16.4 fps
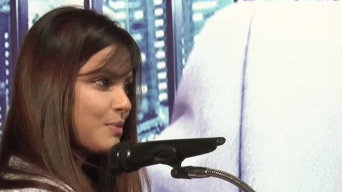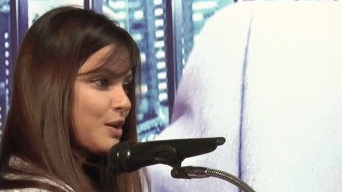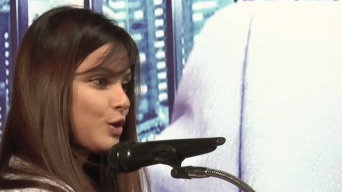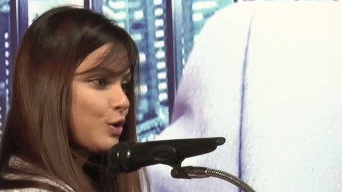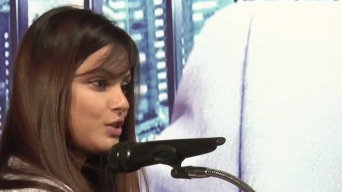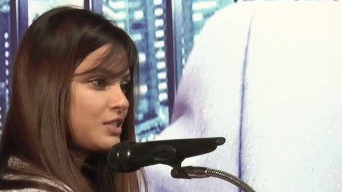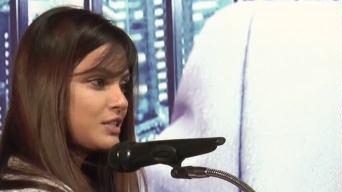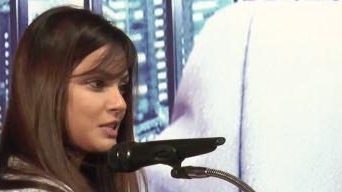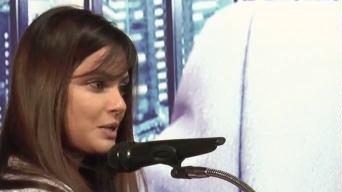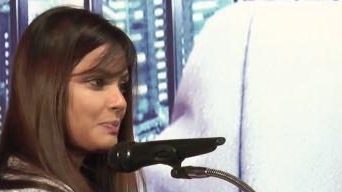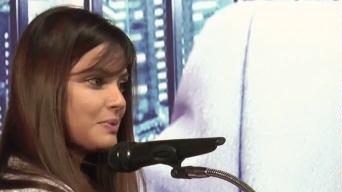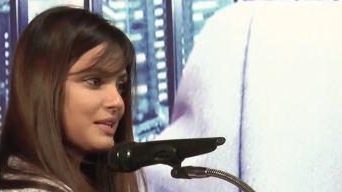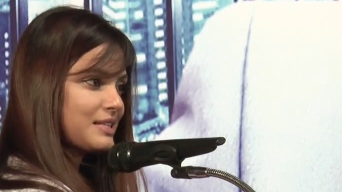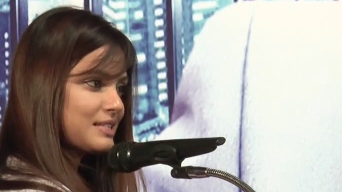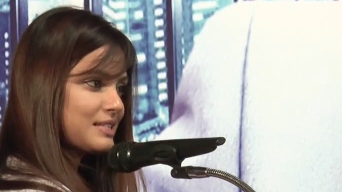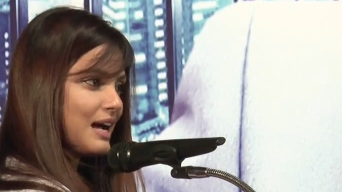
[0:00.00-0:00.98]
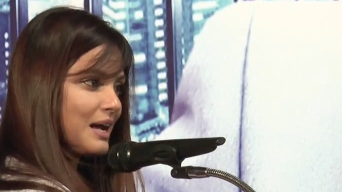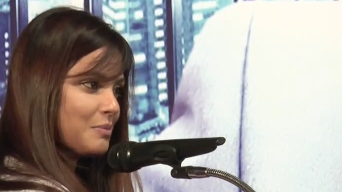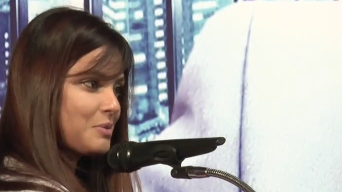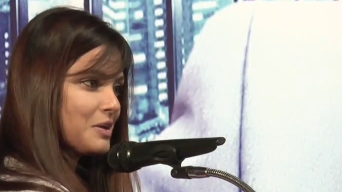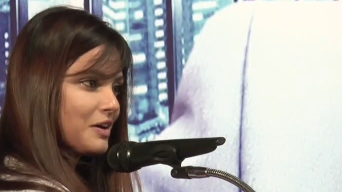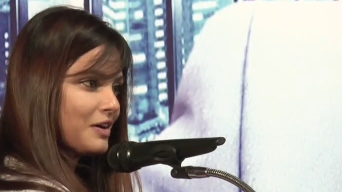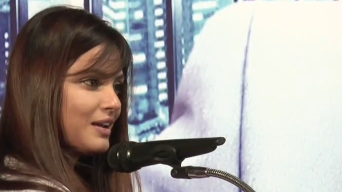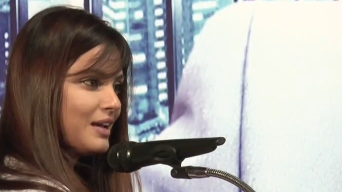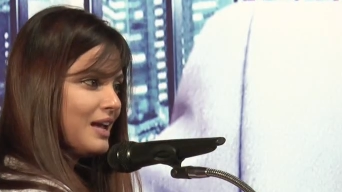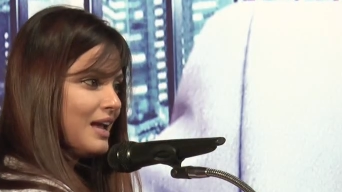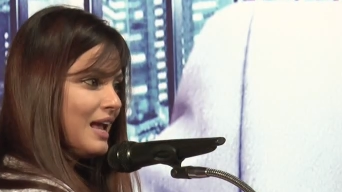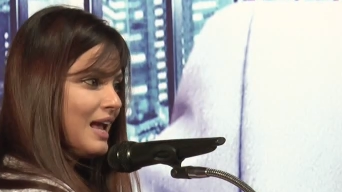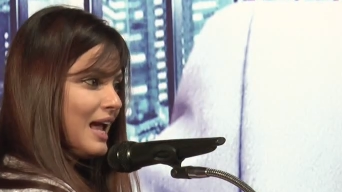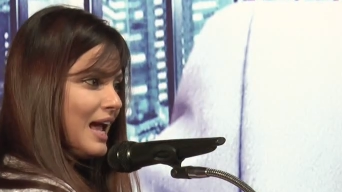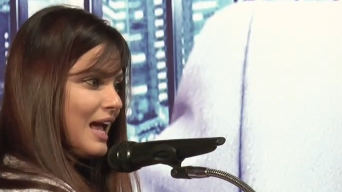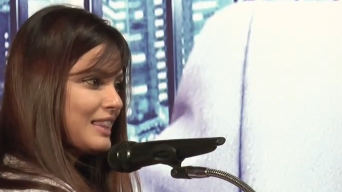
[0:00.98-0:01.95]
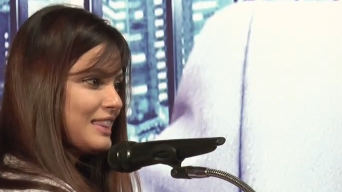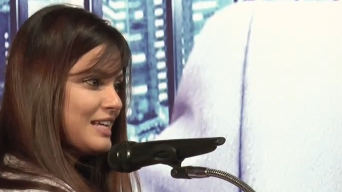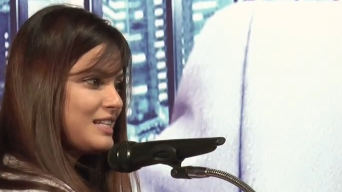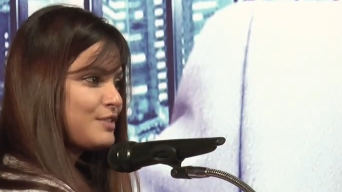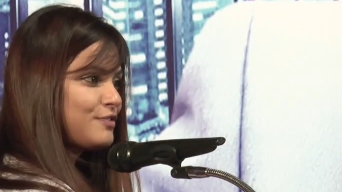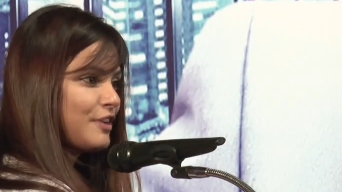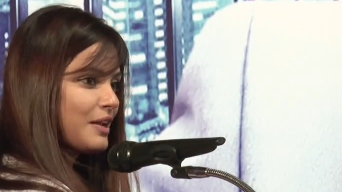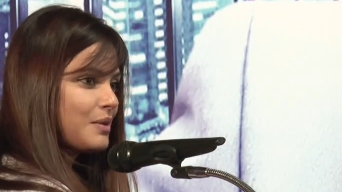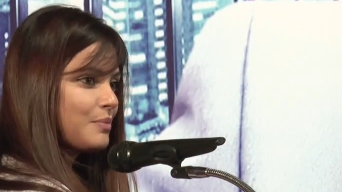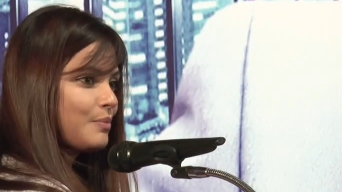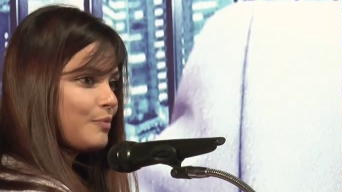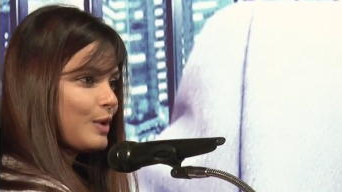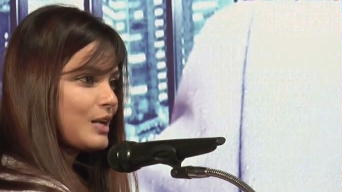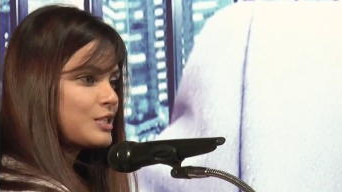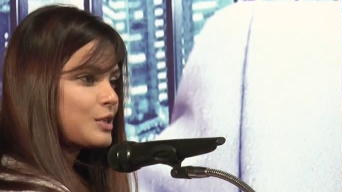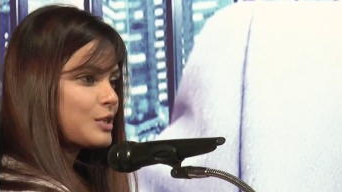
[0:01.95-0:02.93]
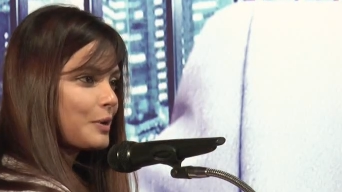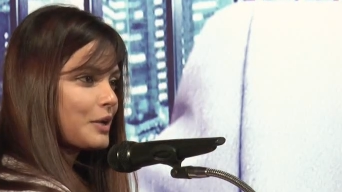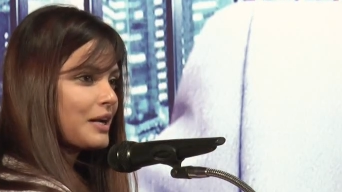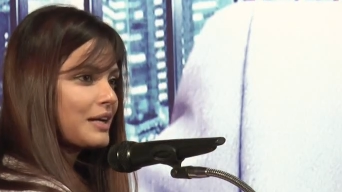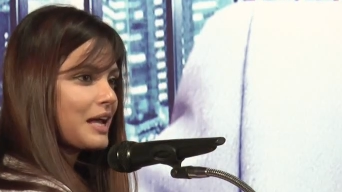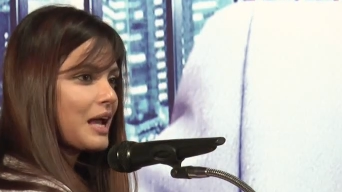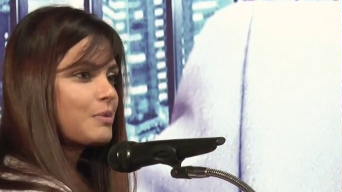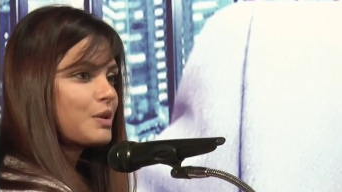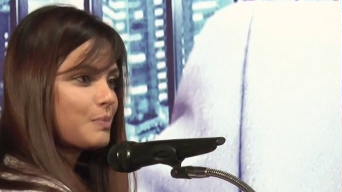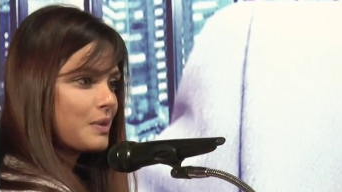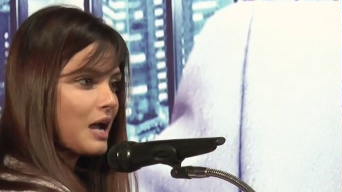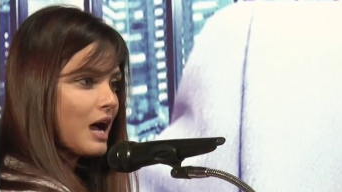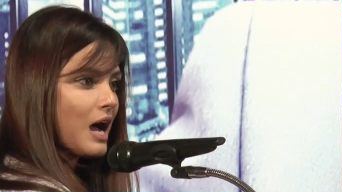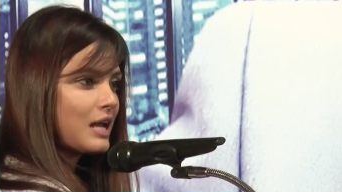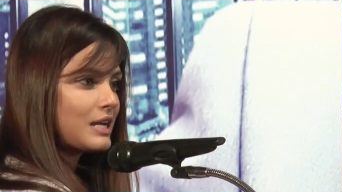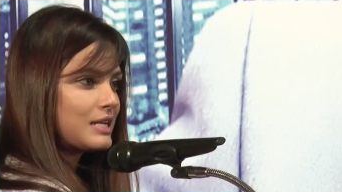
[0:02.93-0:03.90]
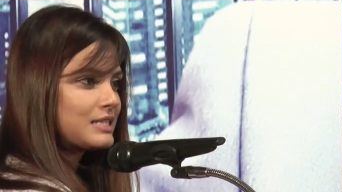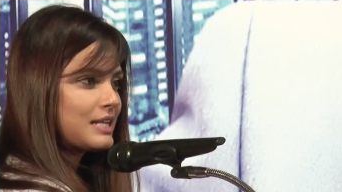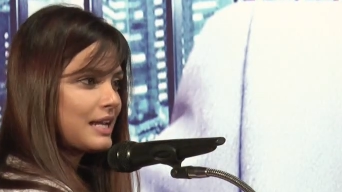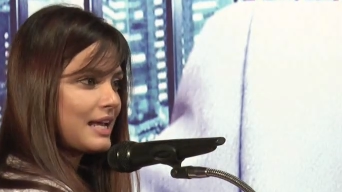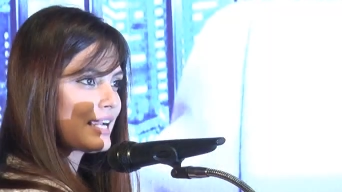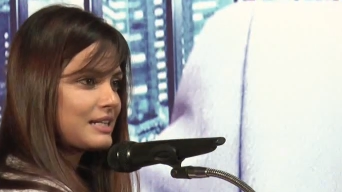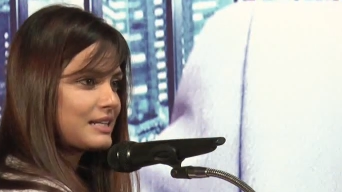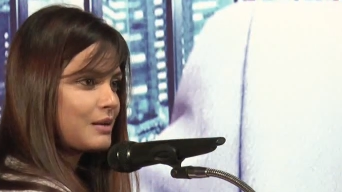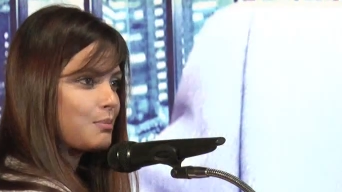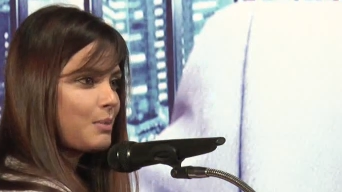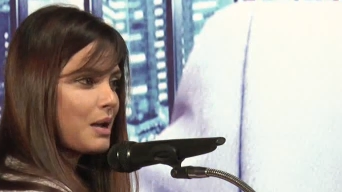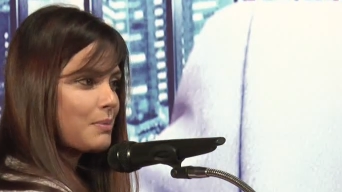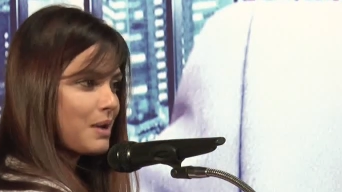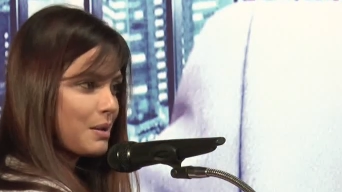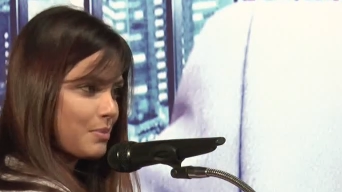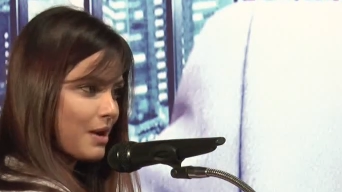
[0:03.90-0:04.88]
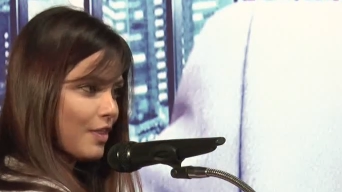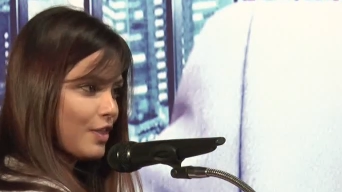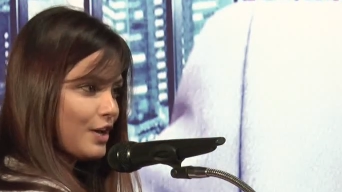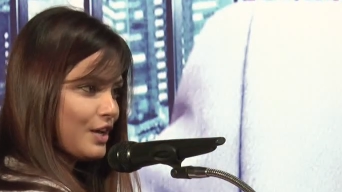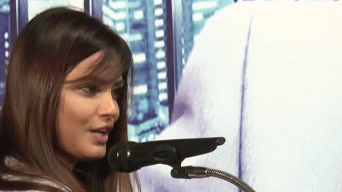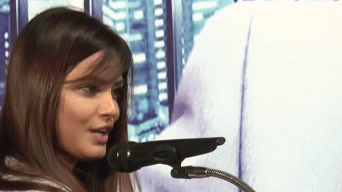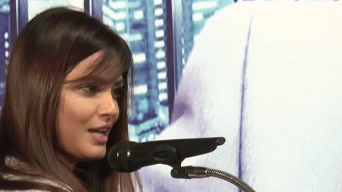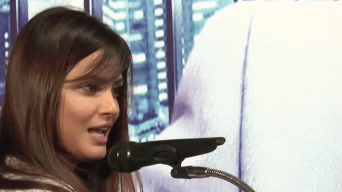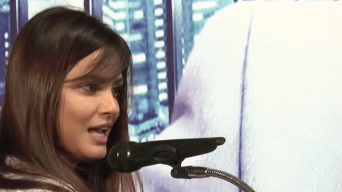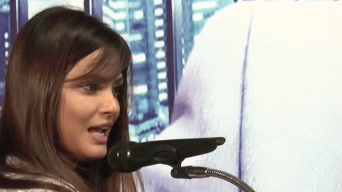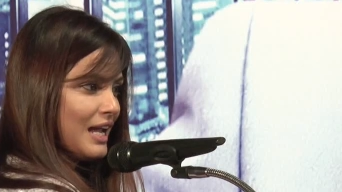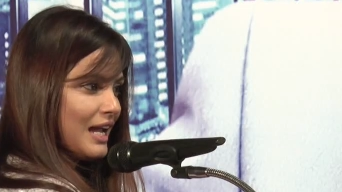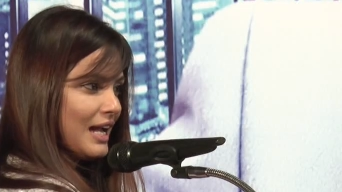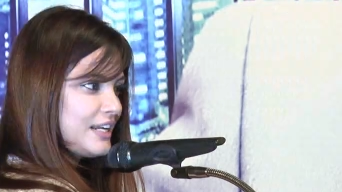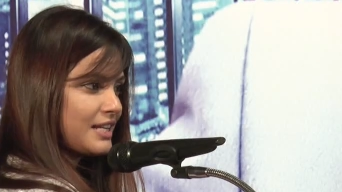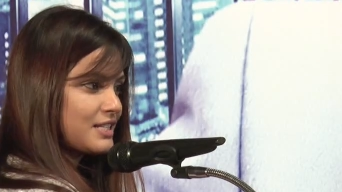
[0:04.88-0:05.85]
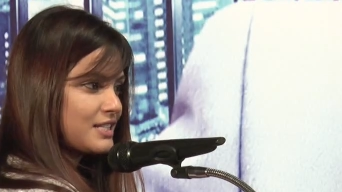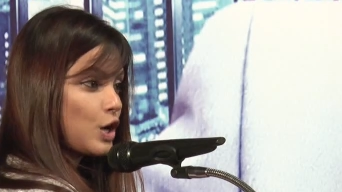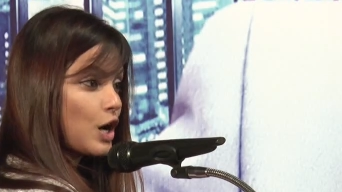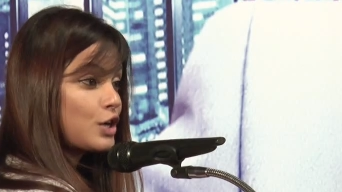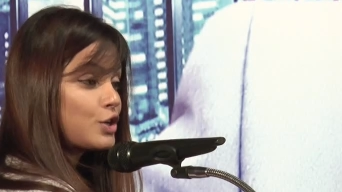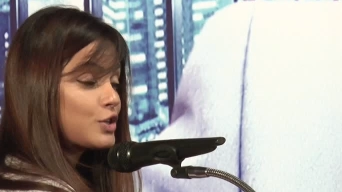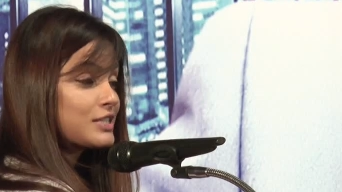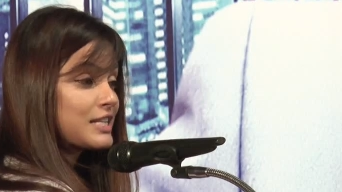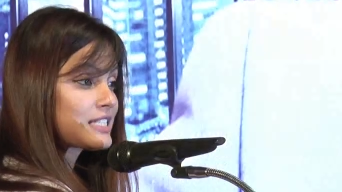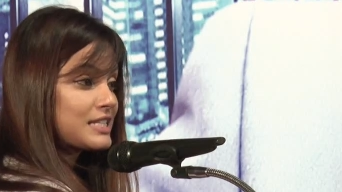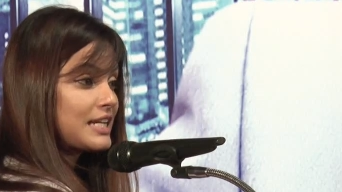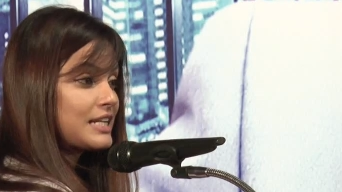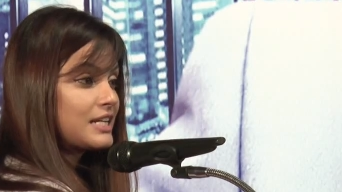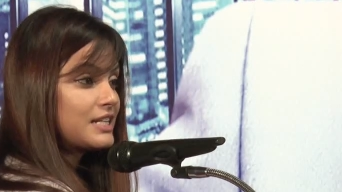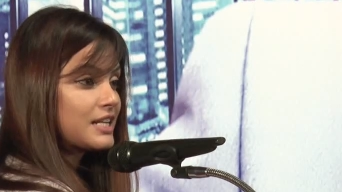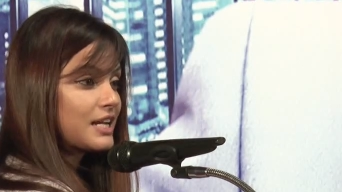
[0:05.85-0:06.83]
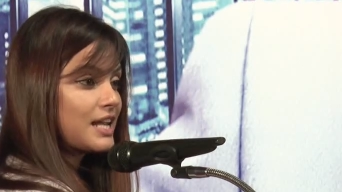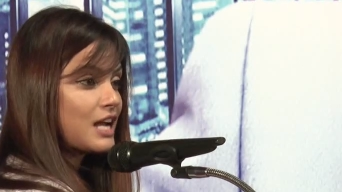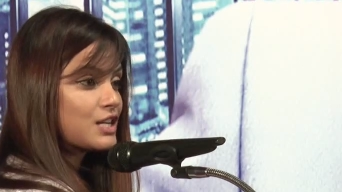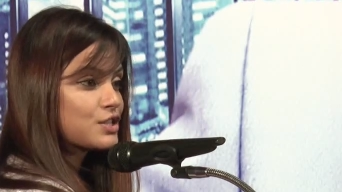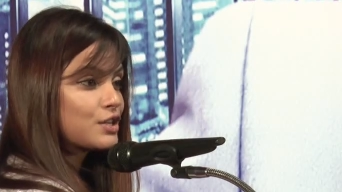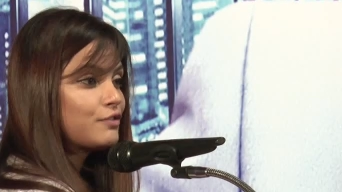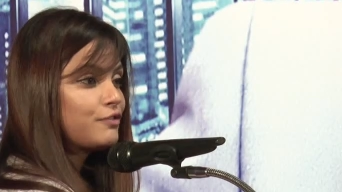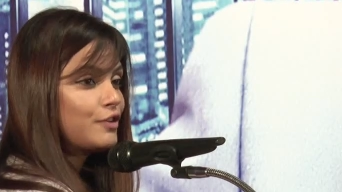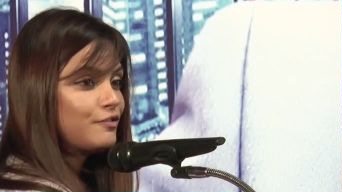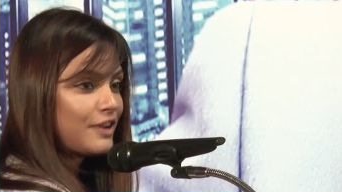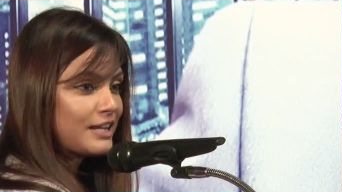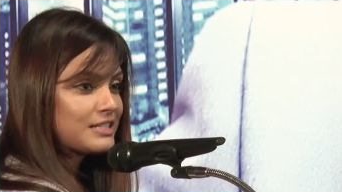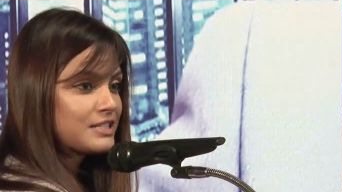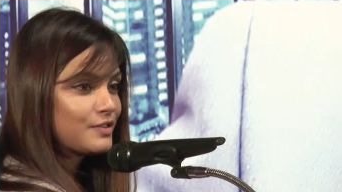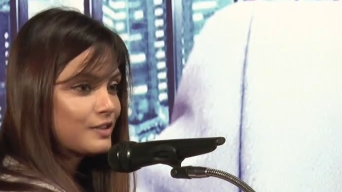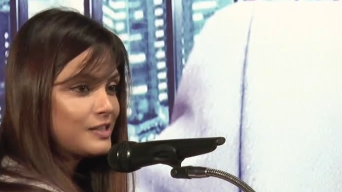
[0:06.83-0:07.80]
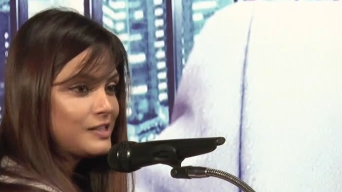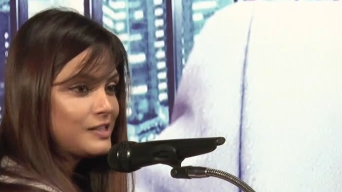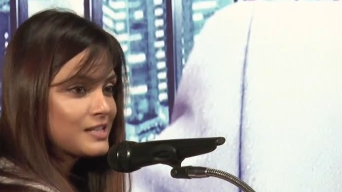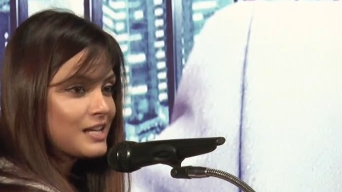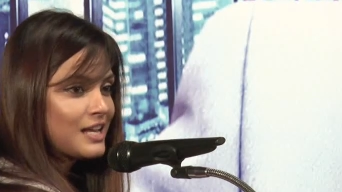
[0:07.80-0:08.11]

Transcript: me good script is I'm here. And this film, Once Upon a Time in Bihar, is directed by my brother. It has gone to 16 international film festivals.